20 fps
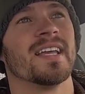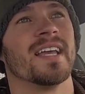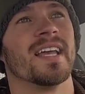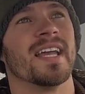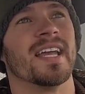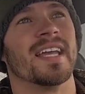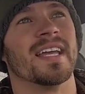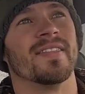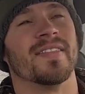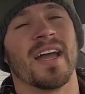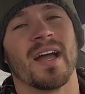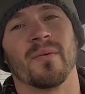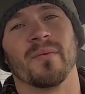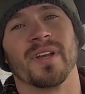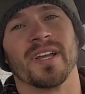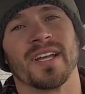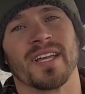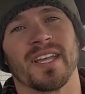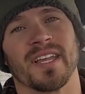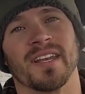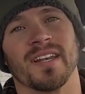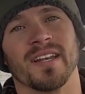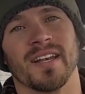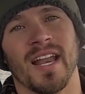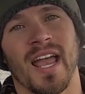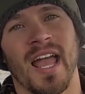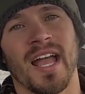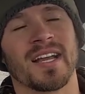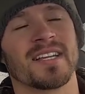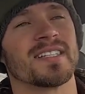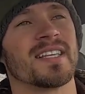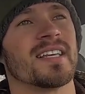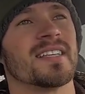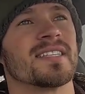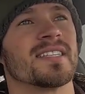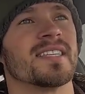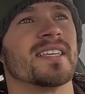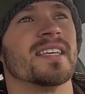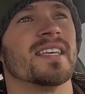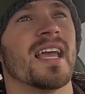and that way it can access
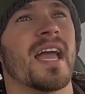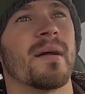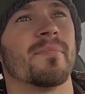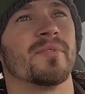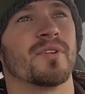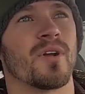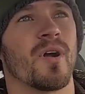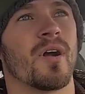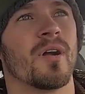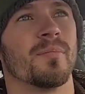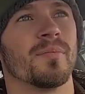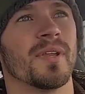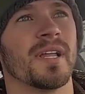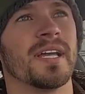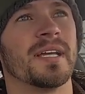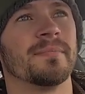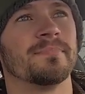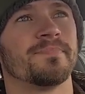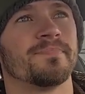the Apple CarPlay.